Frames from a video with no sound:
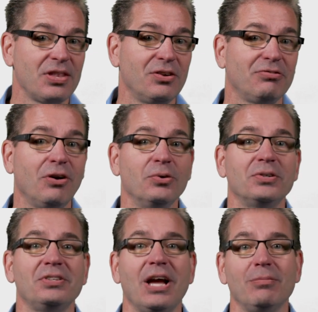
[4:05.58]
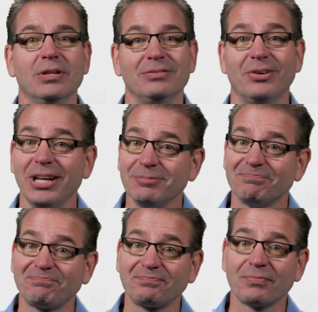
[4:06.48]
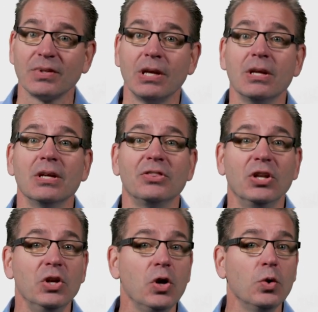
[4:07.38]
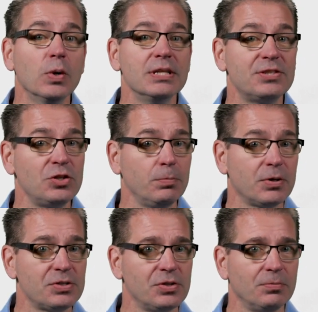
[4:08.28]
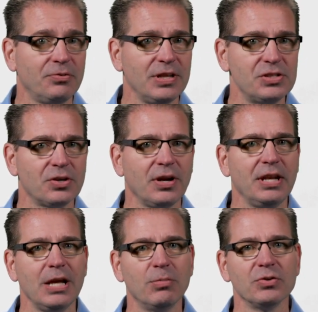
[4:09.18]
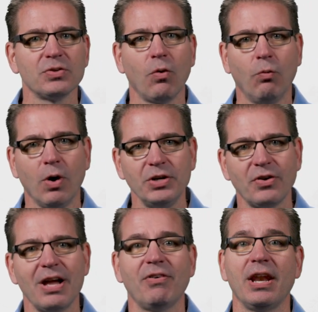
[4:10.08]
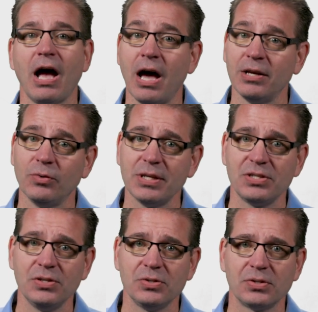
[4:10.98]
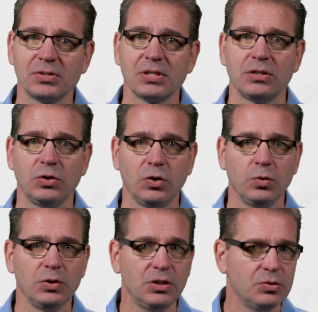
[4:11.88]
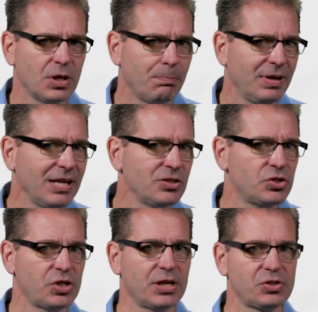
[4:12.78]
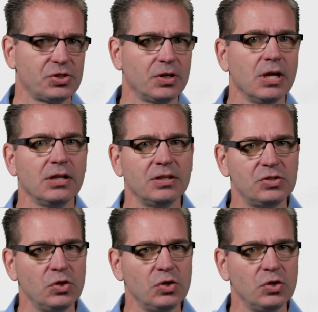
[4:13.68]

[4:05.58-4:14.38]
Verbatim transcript: on their phone or tablet, right? The new Super Zoom feature enables OneDrive on iOS users to use a pinch gesture to